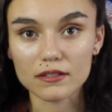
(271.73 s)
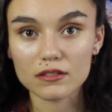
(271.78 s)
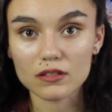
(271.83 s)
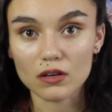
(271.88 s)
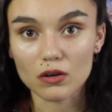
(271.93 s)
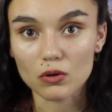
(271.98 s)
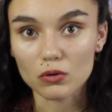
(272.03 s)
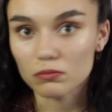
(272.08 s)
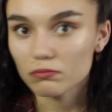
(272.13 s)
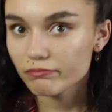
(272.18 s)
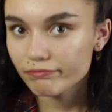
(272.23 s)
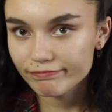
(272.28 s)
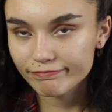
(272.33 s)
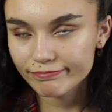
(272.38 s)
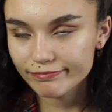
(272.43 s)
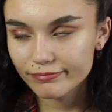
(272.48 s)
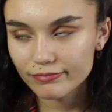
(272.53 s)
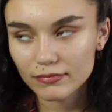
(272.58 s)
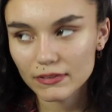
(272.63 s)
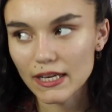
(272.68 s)
so
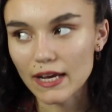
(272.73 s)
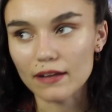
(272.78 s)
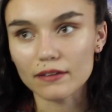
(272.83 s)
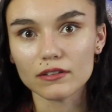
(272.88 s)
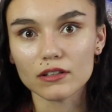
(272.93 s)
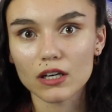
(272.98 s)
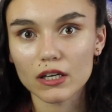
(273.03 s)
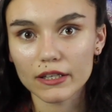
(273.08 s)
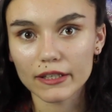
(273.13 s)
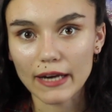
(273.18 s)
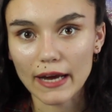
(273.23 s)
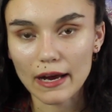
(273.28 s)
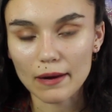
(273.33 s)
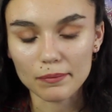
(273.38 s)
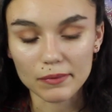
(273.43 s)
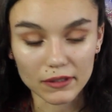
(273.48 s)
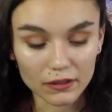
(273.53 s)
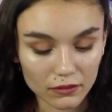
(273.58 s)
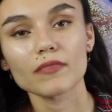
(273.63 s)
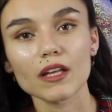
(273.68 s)
yeah, not gonna
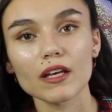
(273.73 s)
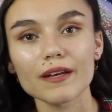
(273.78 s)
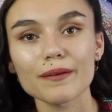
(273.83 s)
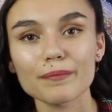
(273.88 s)
happen.